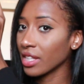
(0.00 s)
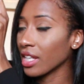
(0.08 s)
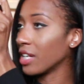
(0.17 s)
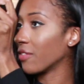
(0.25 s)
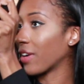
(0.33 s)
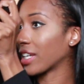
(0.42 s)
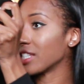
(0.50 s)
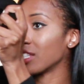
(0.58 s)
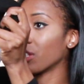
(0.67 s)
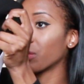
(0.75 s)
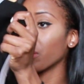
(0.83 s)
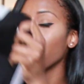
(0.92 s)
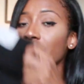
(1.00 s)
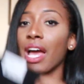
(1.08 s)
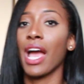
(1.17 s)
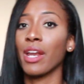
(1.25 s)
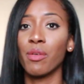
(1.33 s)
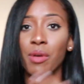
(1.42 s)
And if I could see through it,
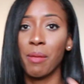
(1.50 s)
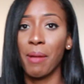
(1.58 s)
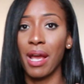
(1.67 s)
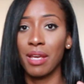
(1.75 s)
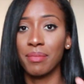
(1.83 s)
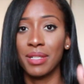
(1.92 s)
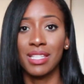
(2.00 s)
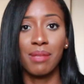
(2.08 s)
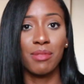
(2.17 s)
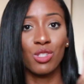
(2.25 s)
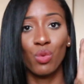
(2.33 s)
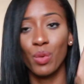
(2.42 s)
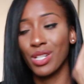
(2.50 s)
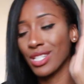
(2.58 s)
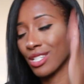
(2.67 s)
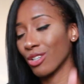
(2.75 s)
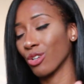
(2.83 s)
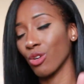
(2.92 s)
I don't want to buy it because that means the wind is
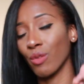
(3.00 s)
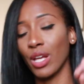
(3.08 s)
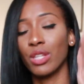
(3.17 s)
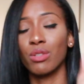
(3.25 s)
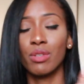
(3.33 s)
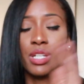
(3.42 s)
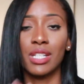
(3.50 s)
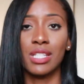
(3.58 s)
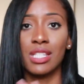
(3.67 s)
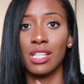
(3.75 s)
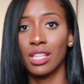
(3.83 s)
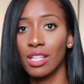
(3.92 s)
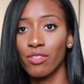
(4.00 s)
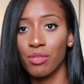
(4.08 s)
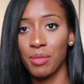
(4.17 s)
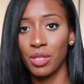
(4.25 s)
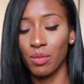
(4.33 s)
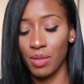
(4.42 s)
going to go right through it. It does nothing for
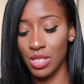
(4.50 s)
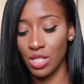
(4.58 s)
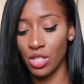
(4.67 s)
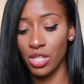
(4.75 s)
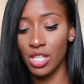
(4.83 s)
me in the winter.